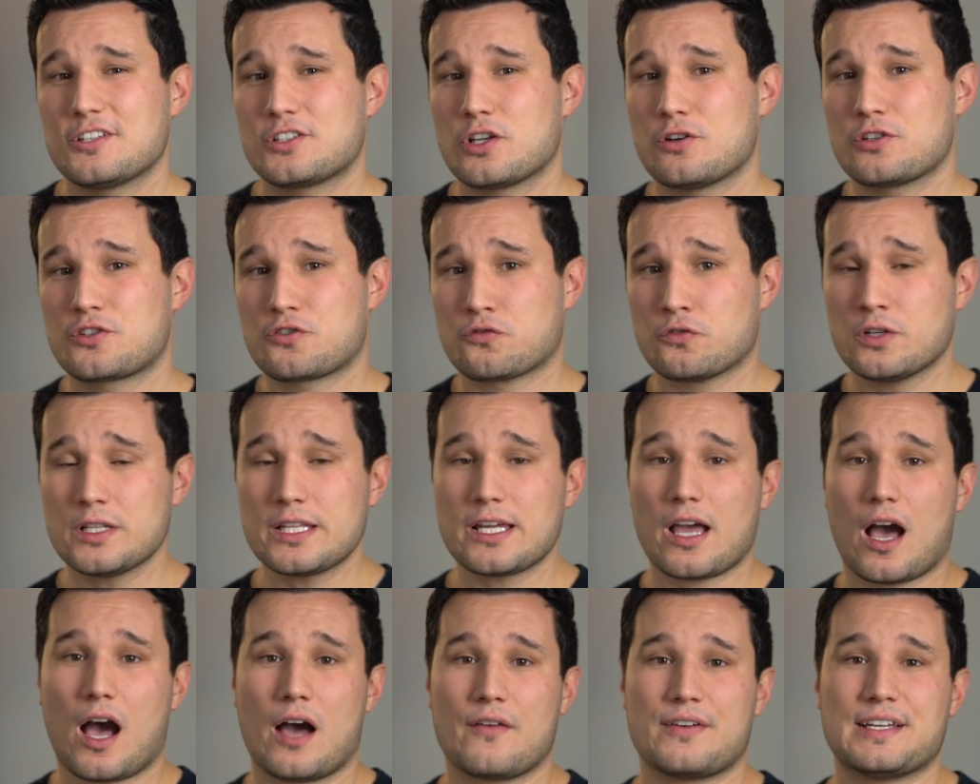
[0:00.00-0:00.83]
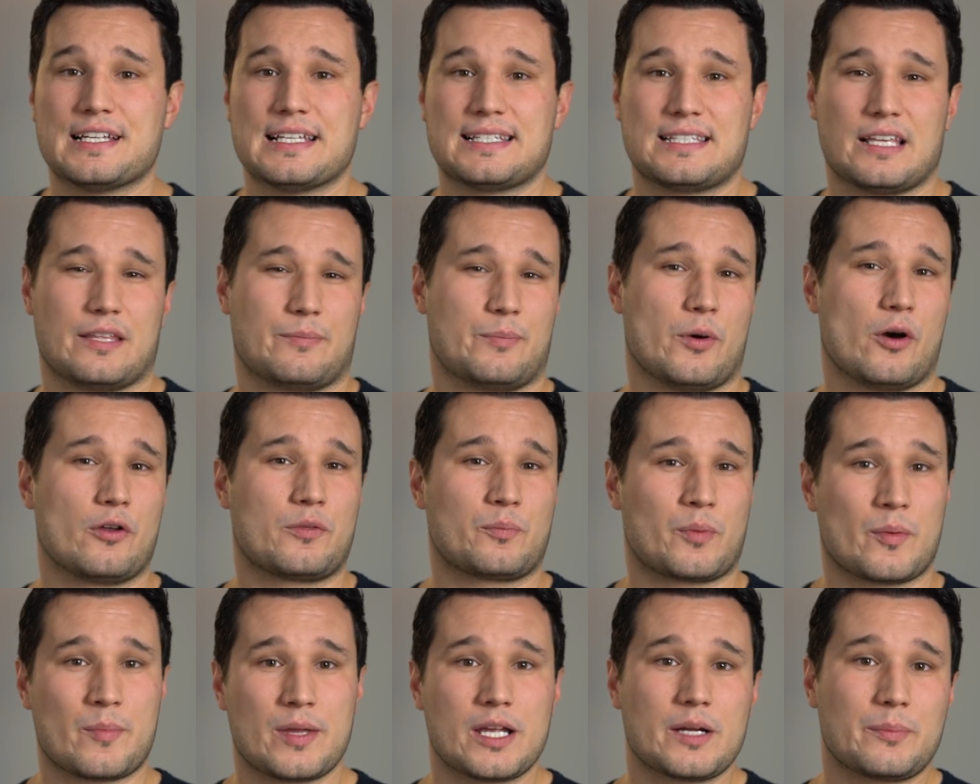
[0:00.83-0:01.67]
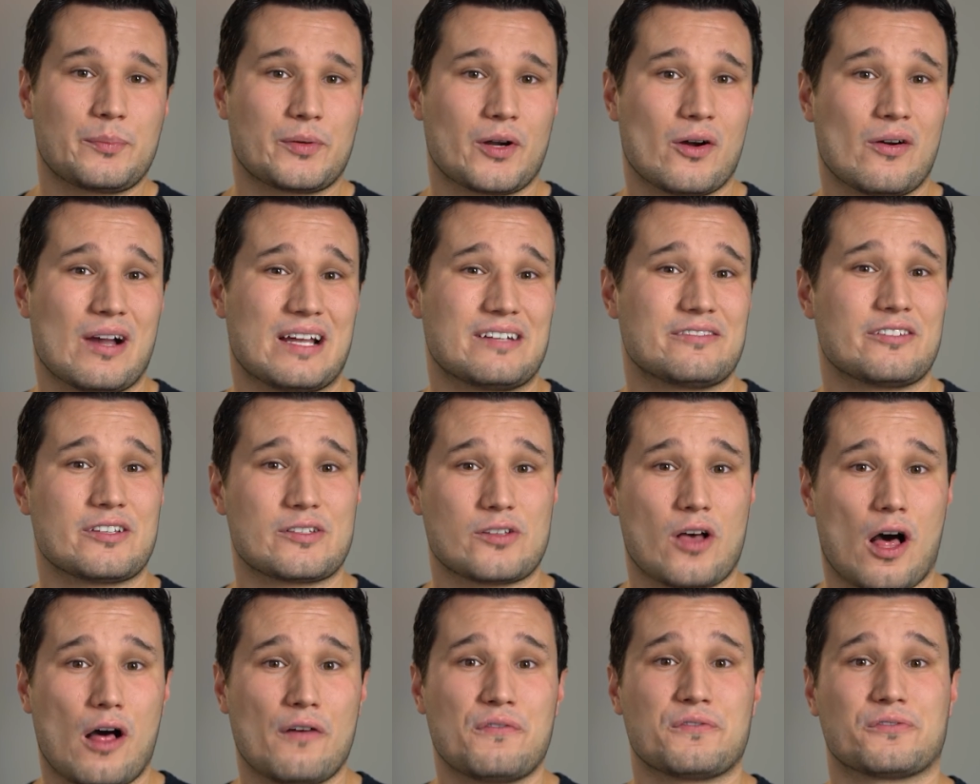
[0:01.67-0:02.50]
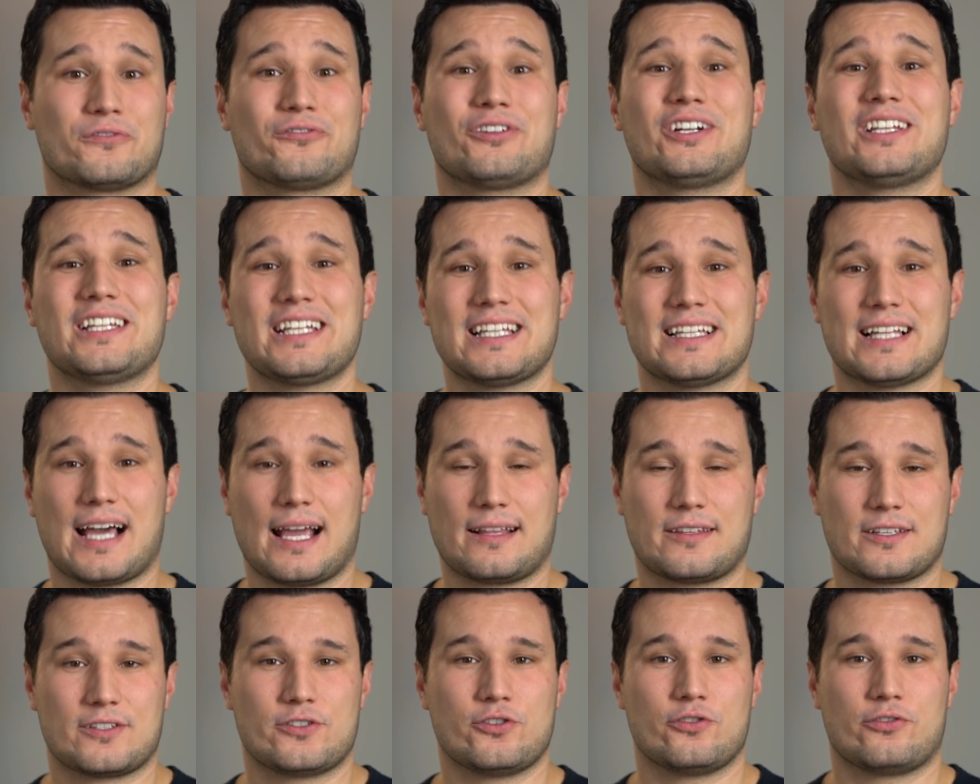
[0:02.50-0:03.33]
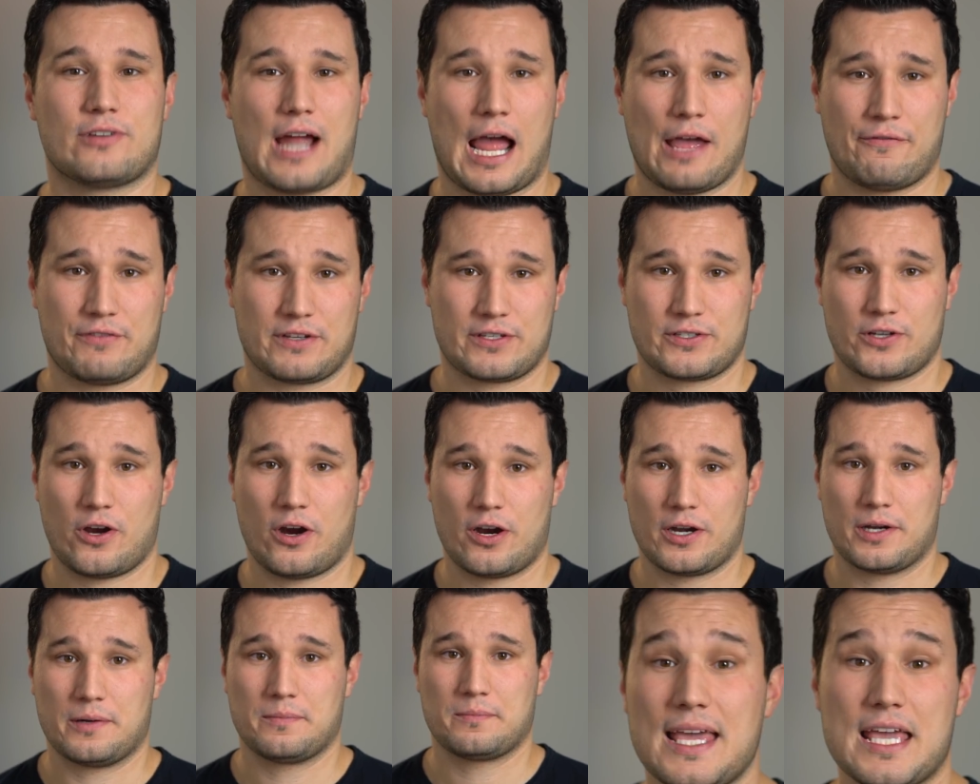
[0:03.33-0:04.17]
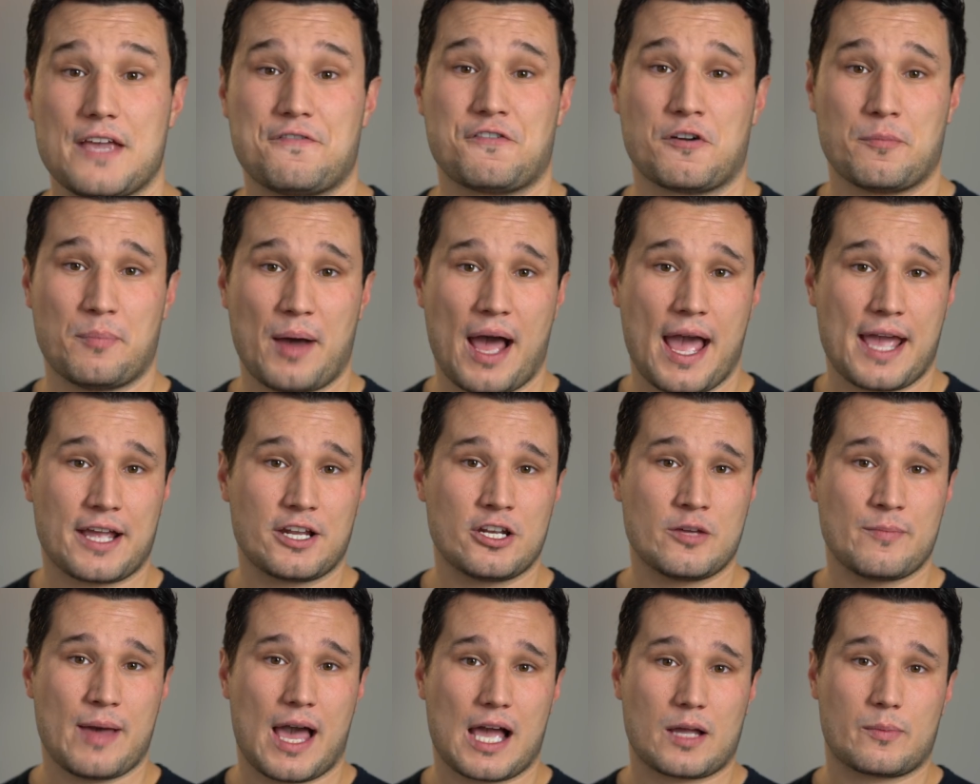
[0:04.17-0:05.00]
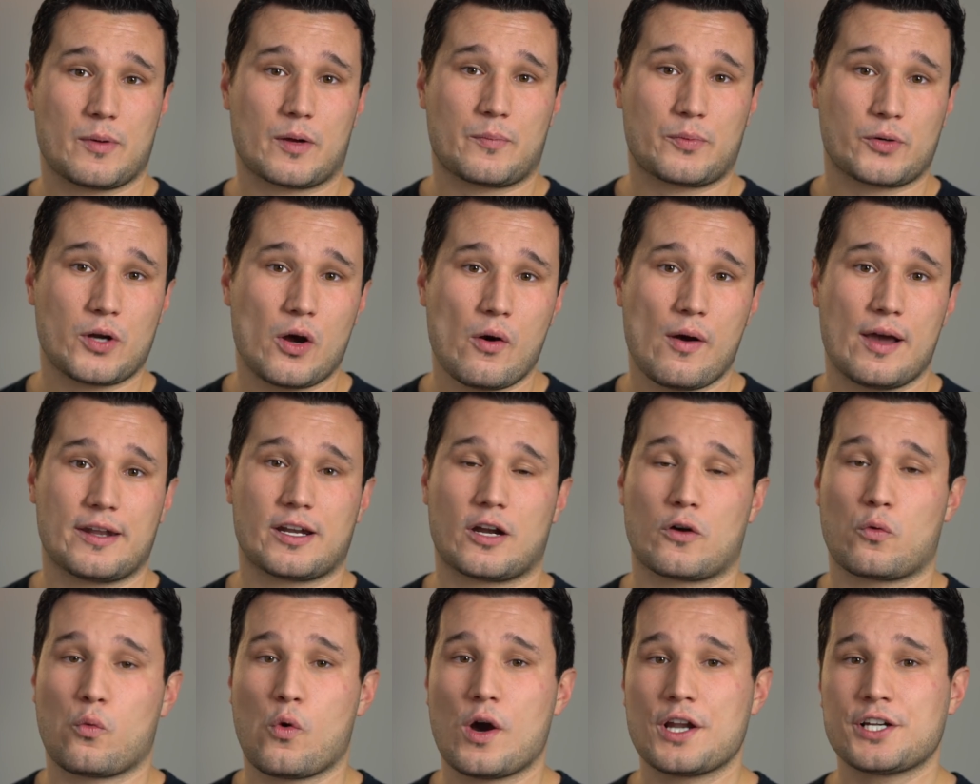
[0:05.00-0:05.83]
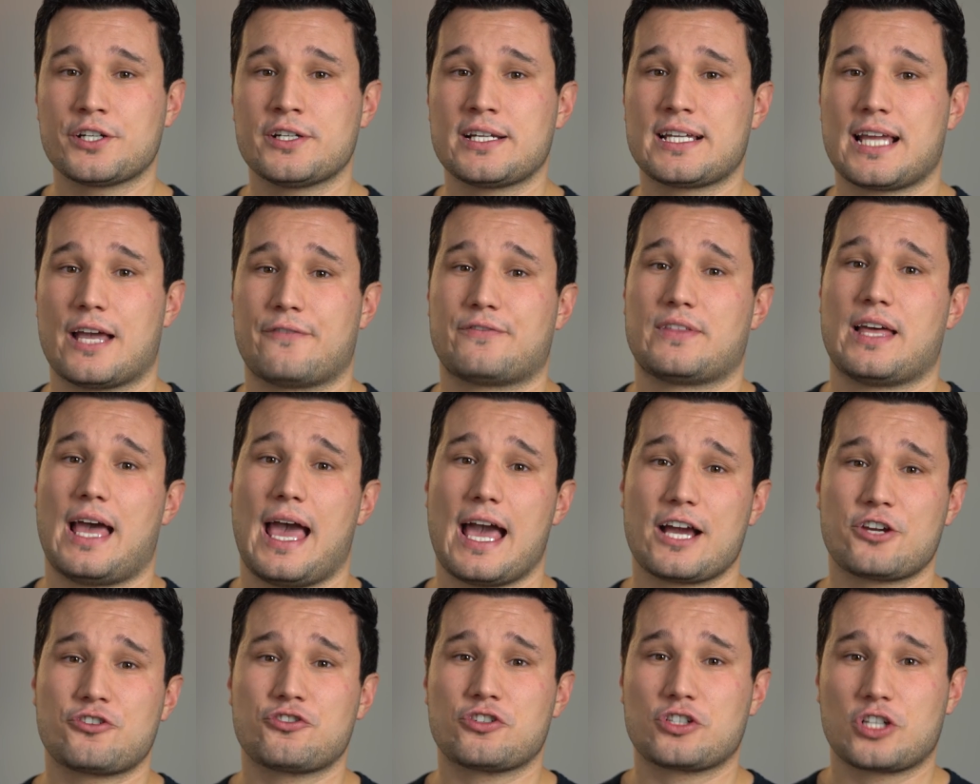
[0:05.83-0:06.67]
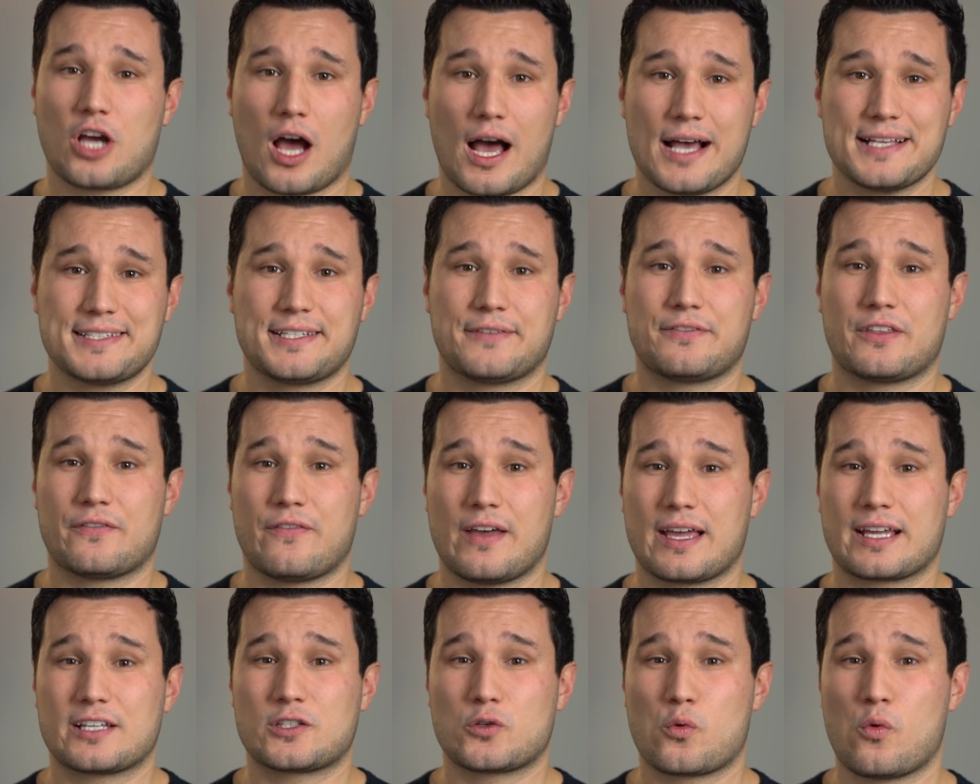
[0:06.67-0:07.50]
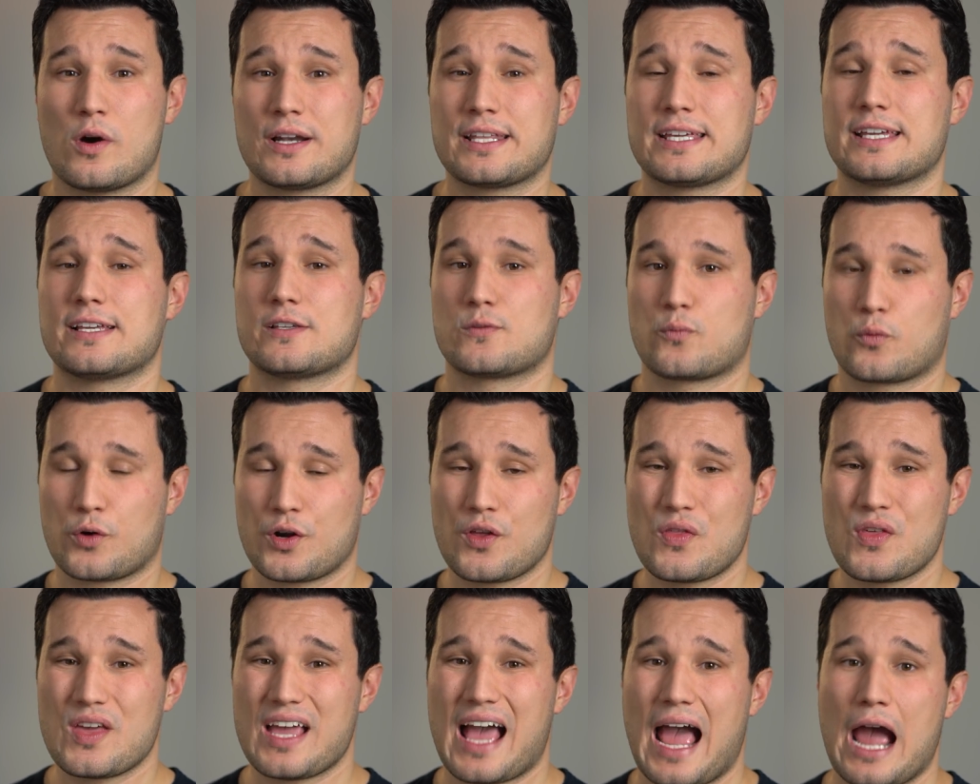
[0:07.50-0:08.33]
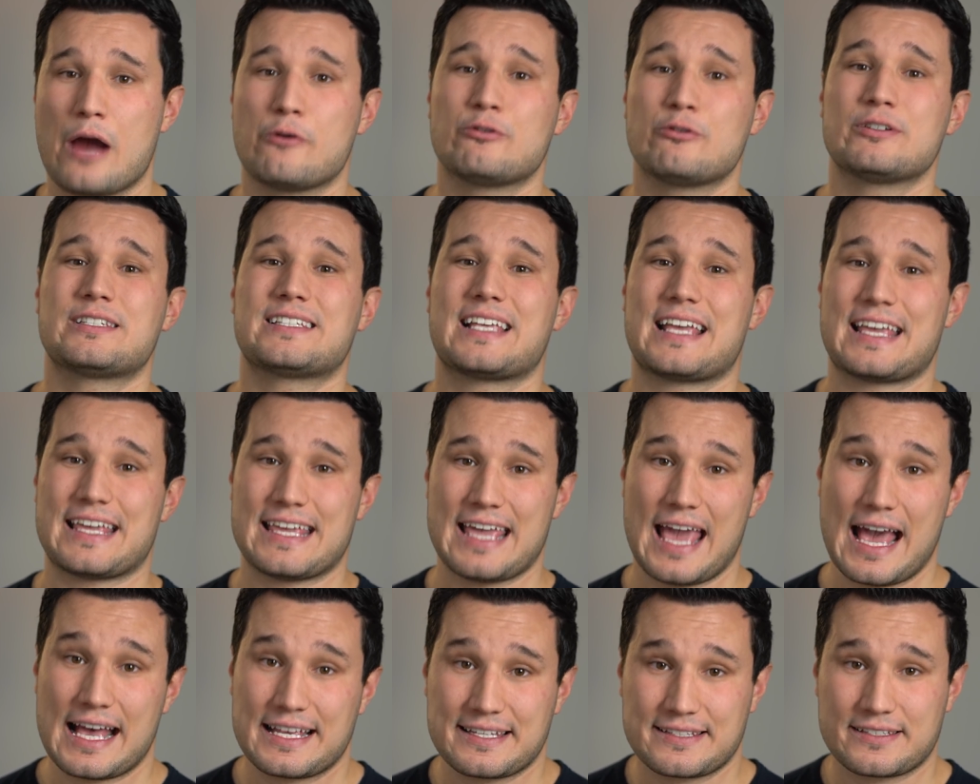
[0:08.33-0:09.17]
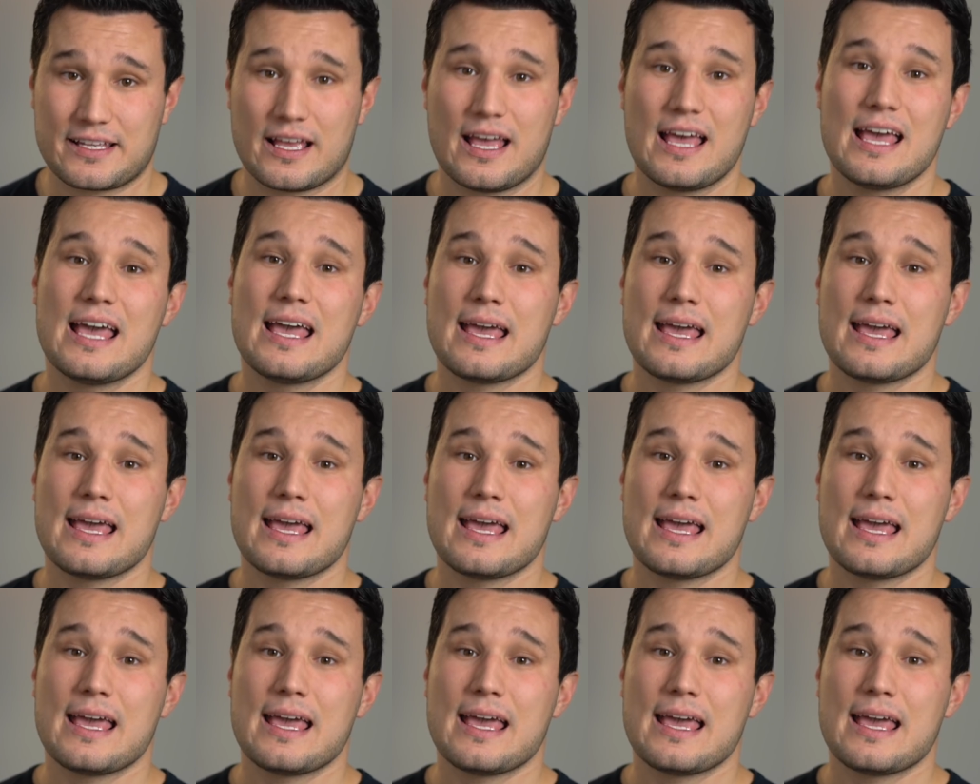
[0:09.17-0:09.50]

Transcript: So it's really obvious that both Premiere Pro and Resolve really like this new graphics card. If you're buying a new MacBook Pro and are wondering if the extra cost of the Vega 20 is worth it, I would say yes.